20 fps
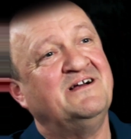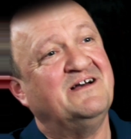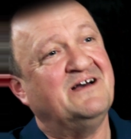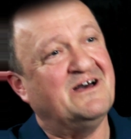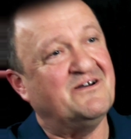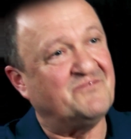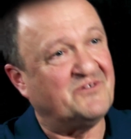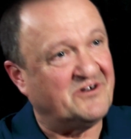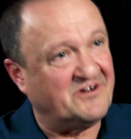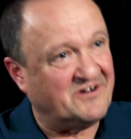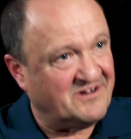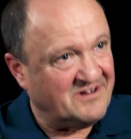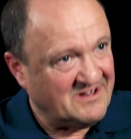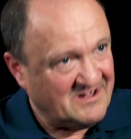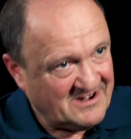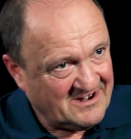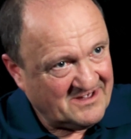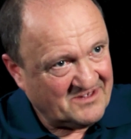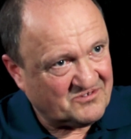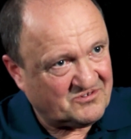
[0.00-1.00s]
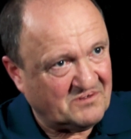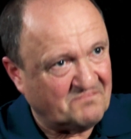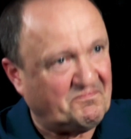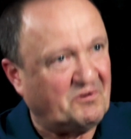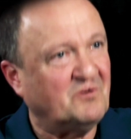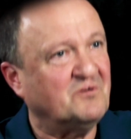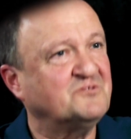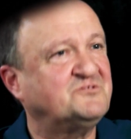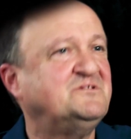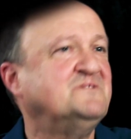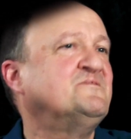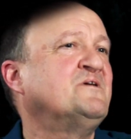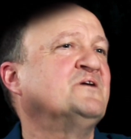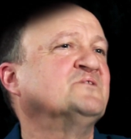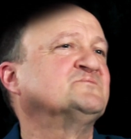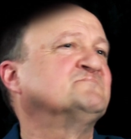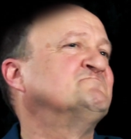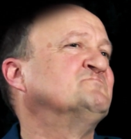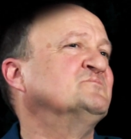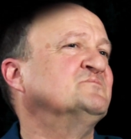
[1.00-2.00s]
ever supportive
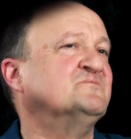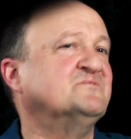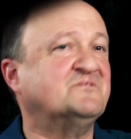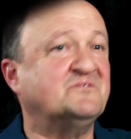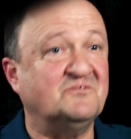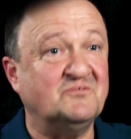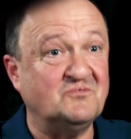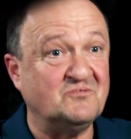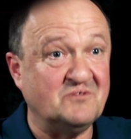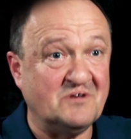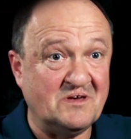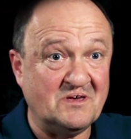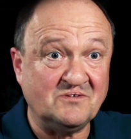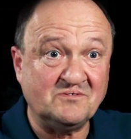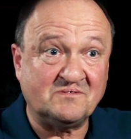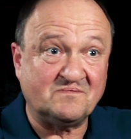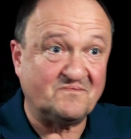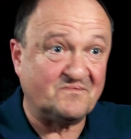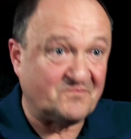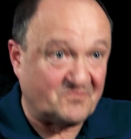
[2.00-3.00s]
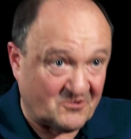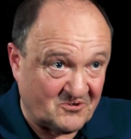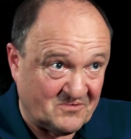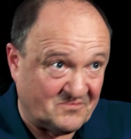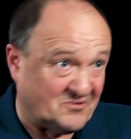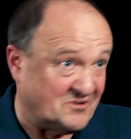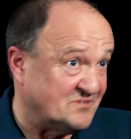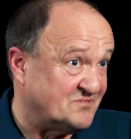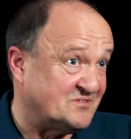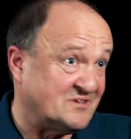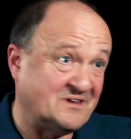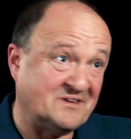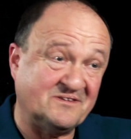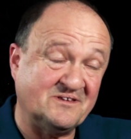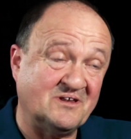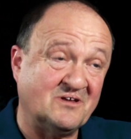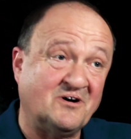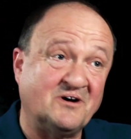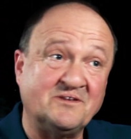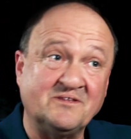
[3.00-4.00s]
husband who is fruitful. He said,
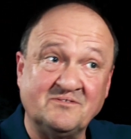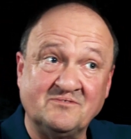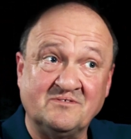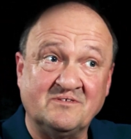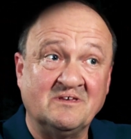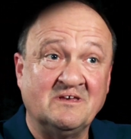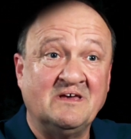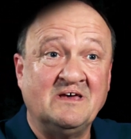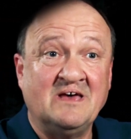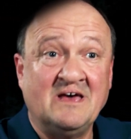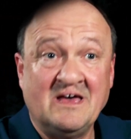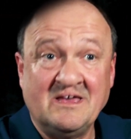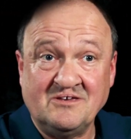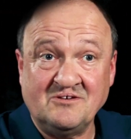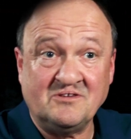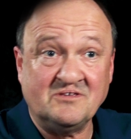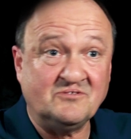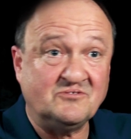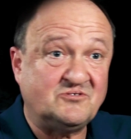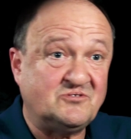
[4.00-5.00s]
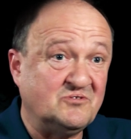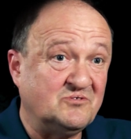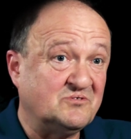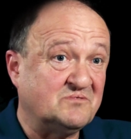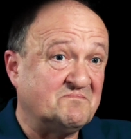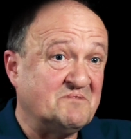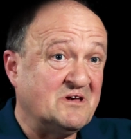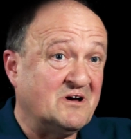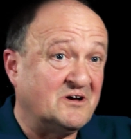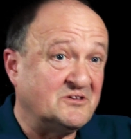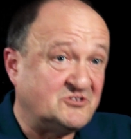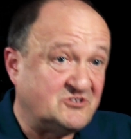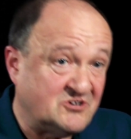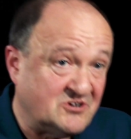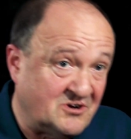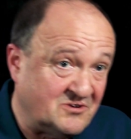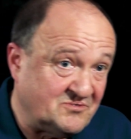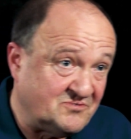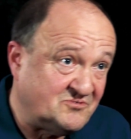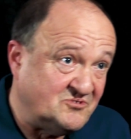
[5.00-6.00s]
you didn't choose me, I
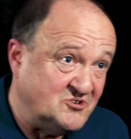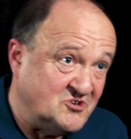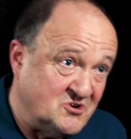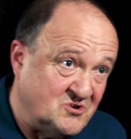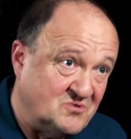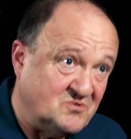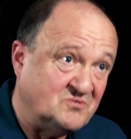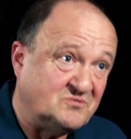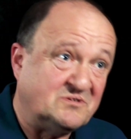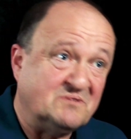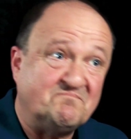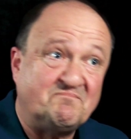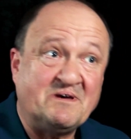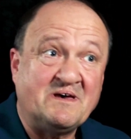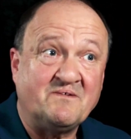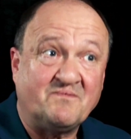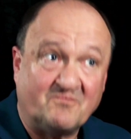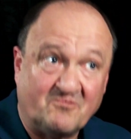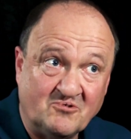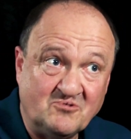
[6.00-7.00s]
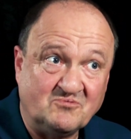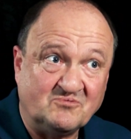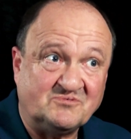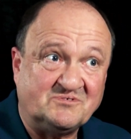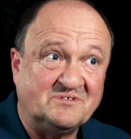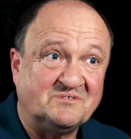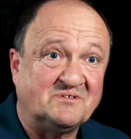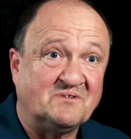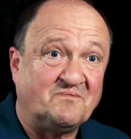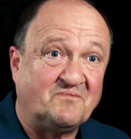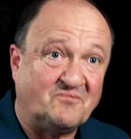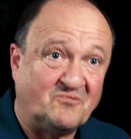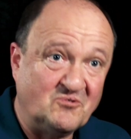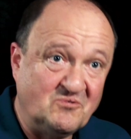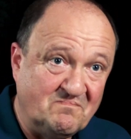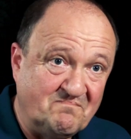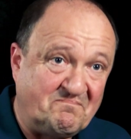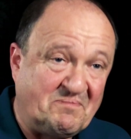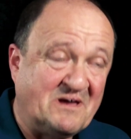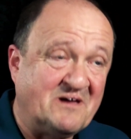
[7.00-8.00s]
chose you to bear fruit. It's a
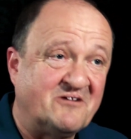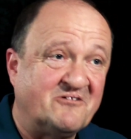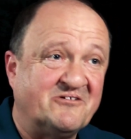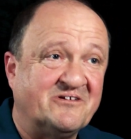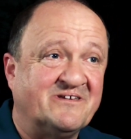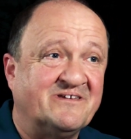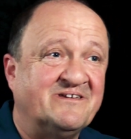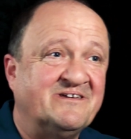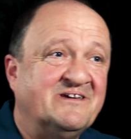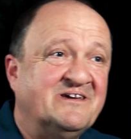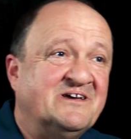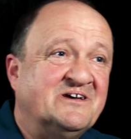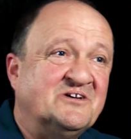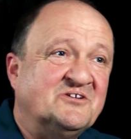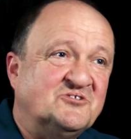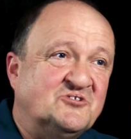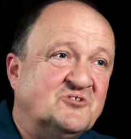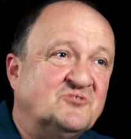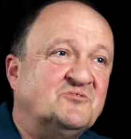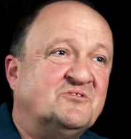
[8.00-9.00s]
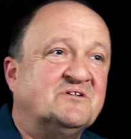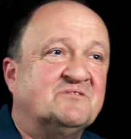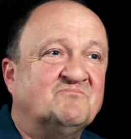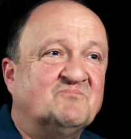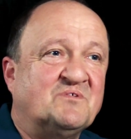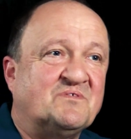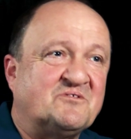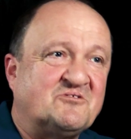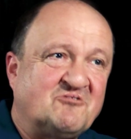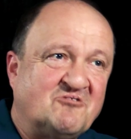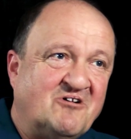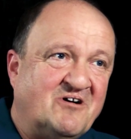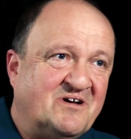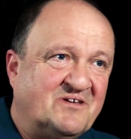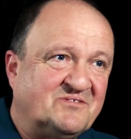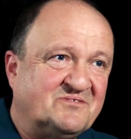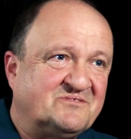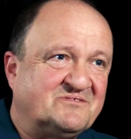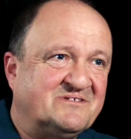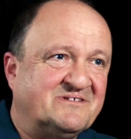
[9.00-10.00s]
fruit-bearing union with
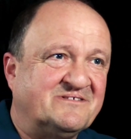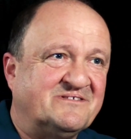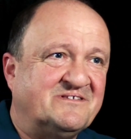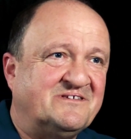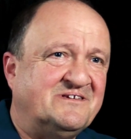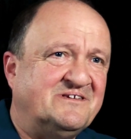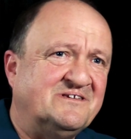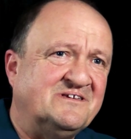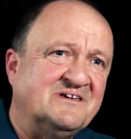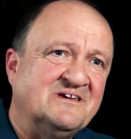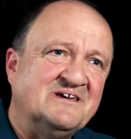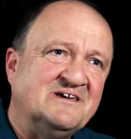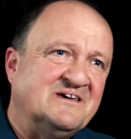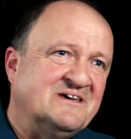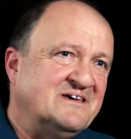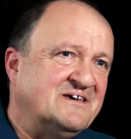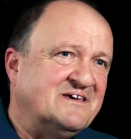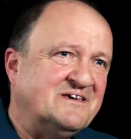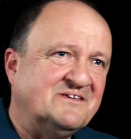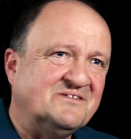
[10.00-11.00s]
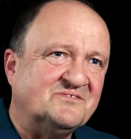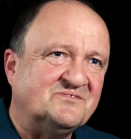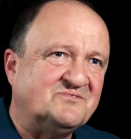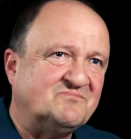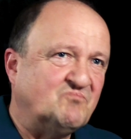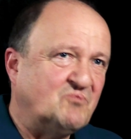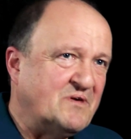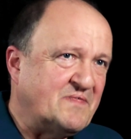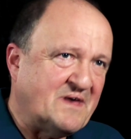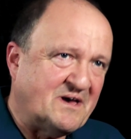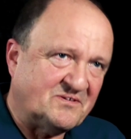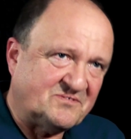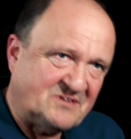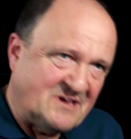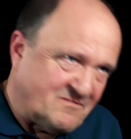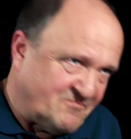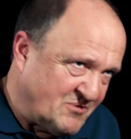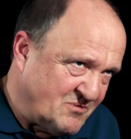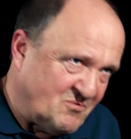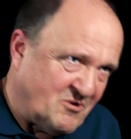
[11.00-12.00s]
Christ, and he is with us
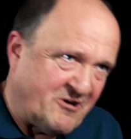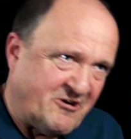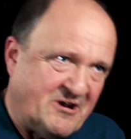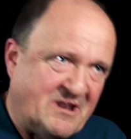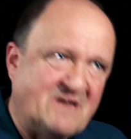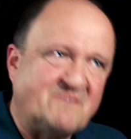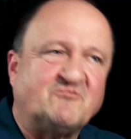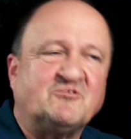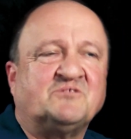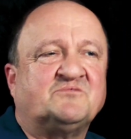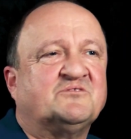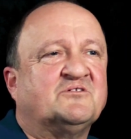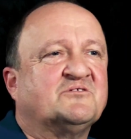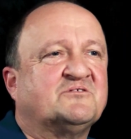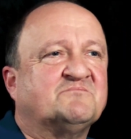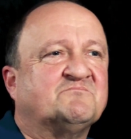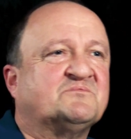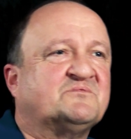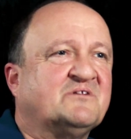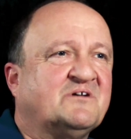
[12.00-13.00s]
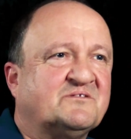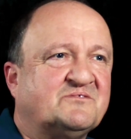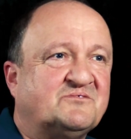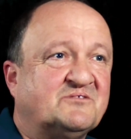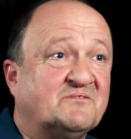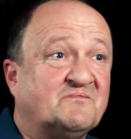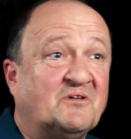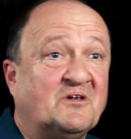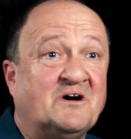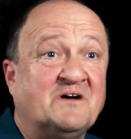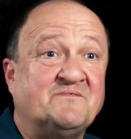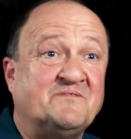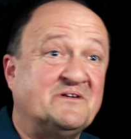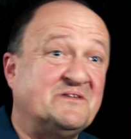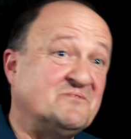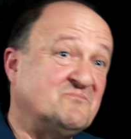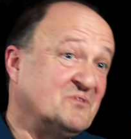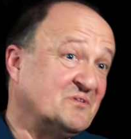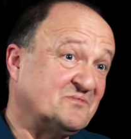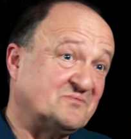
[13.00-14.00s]
everywhere in every circumstances of life, and
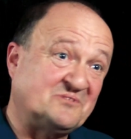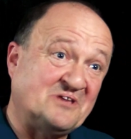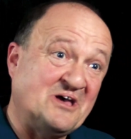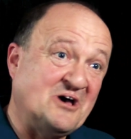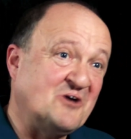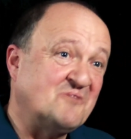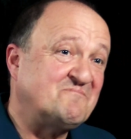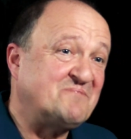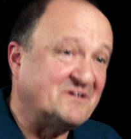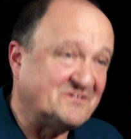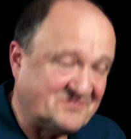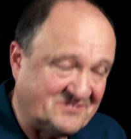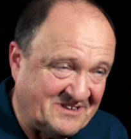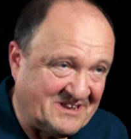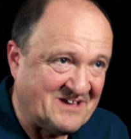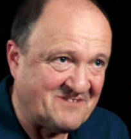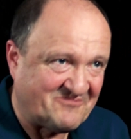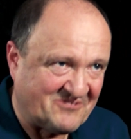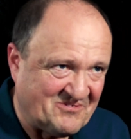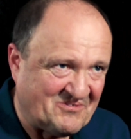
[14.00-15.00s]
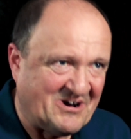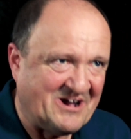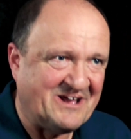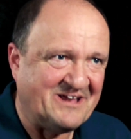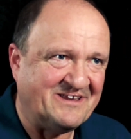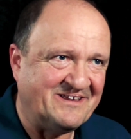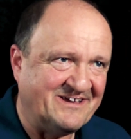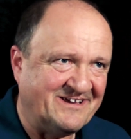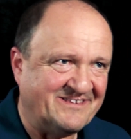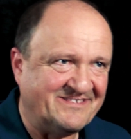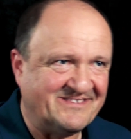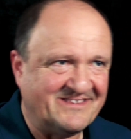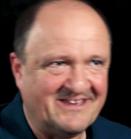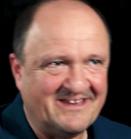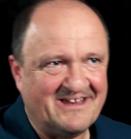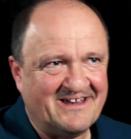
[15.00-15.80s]
he wants to help us in every way and